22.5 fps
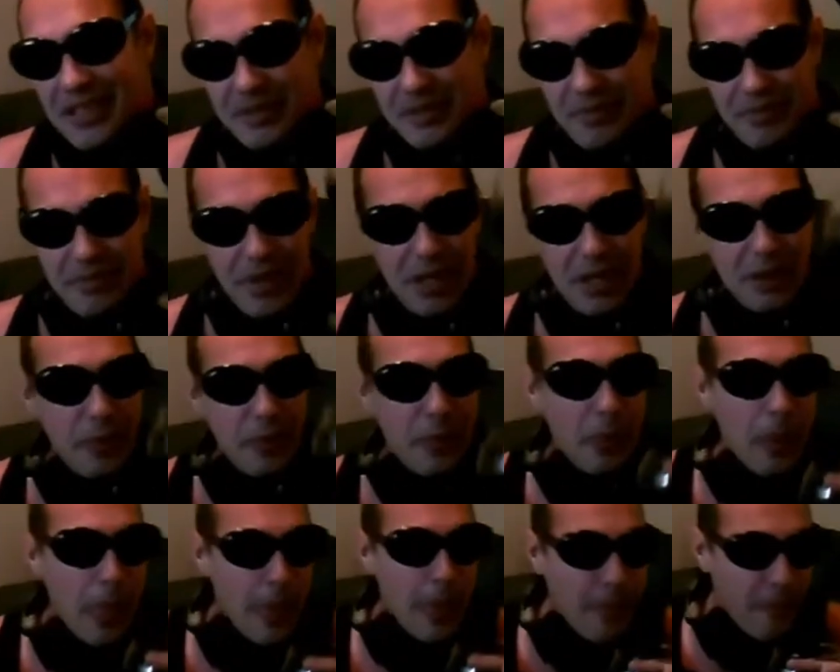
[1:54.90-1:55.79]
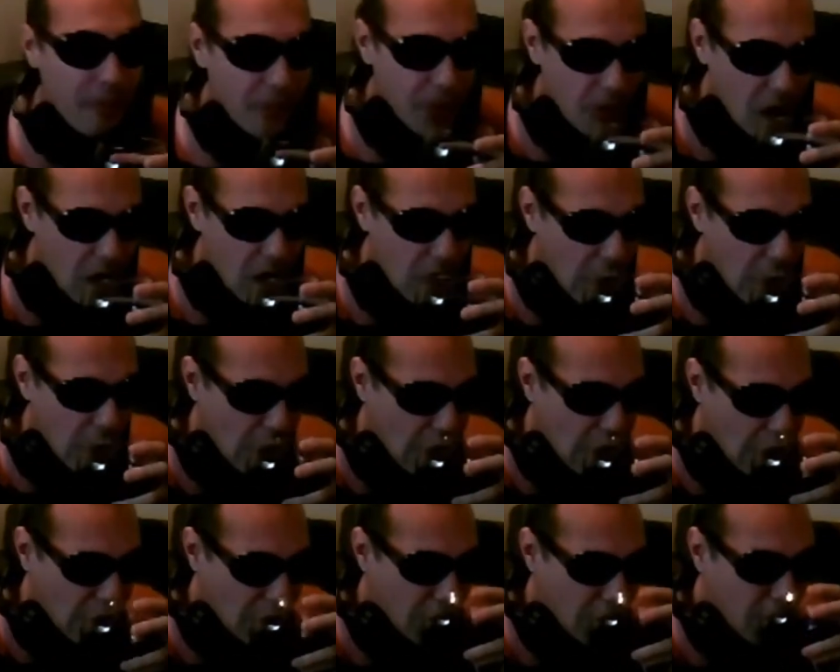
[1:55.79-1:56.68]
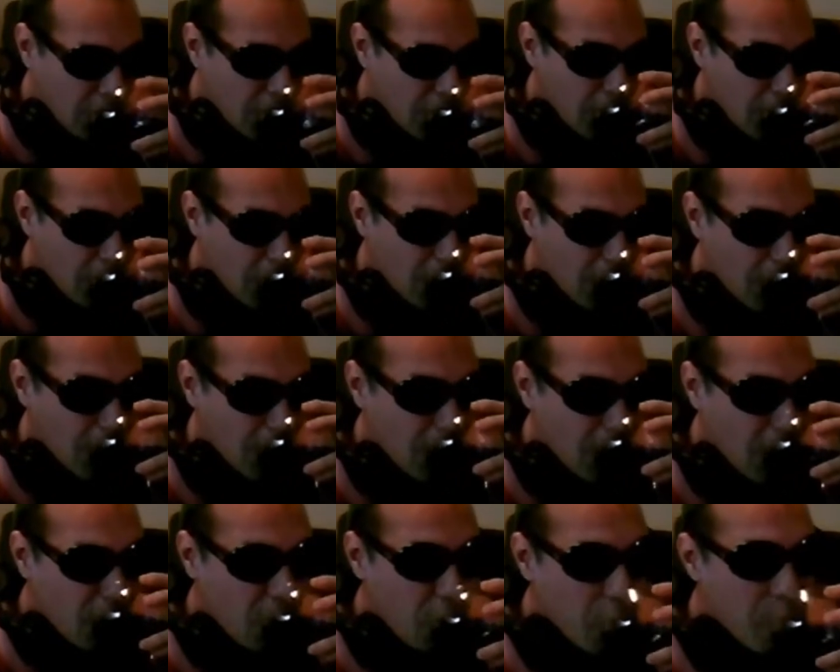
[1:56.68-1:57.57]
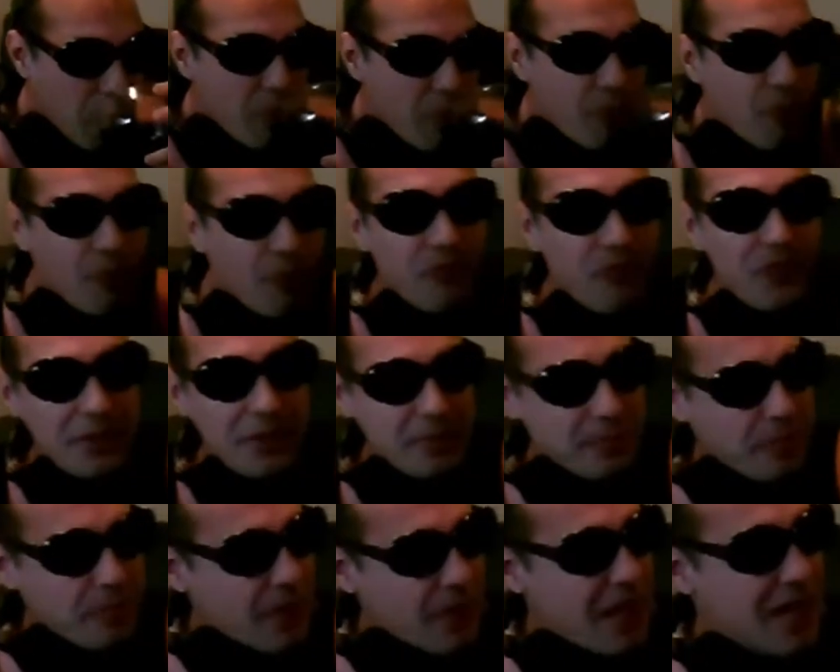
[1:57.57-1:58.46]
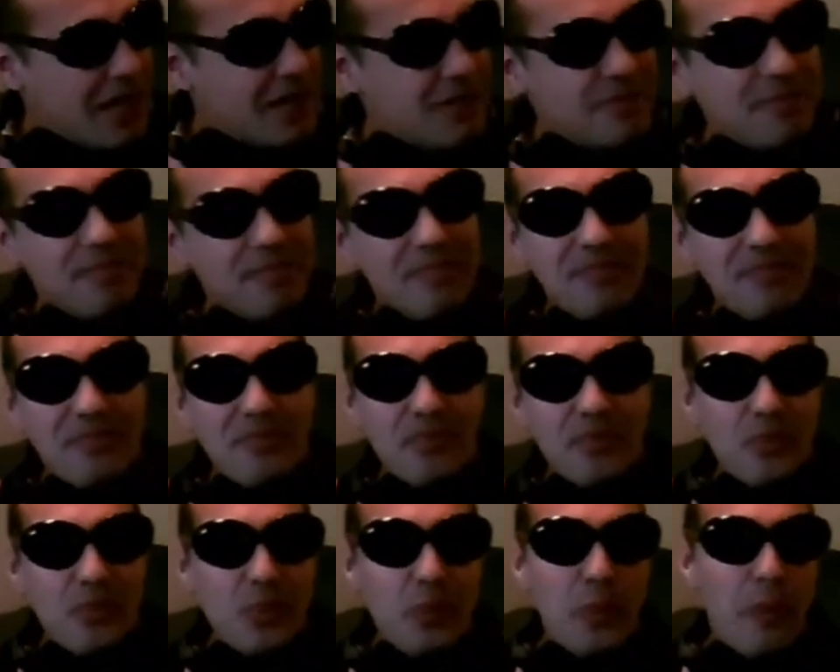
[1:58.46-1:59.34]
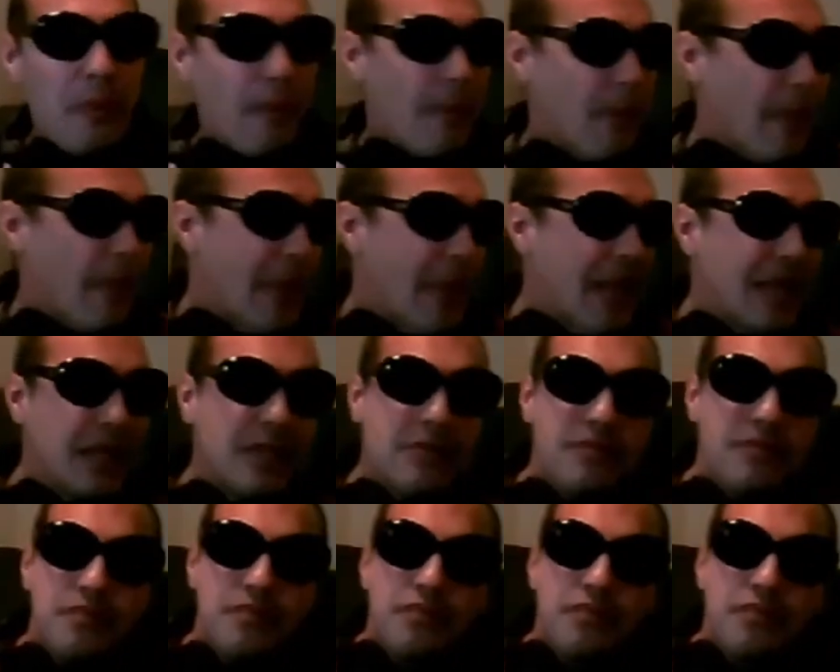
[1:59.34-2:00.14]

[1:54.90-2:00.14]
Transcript: Oh, nice. Yeah, no, it's pretty early for me, so I wouldn't. So you left. When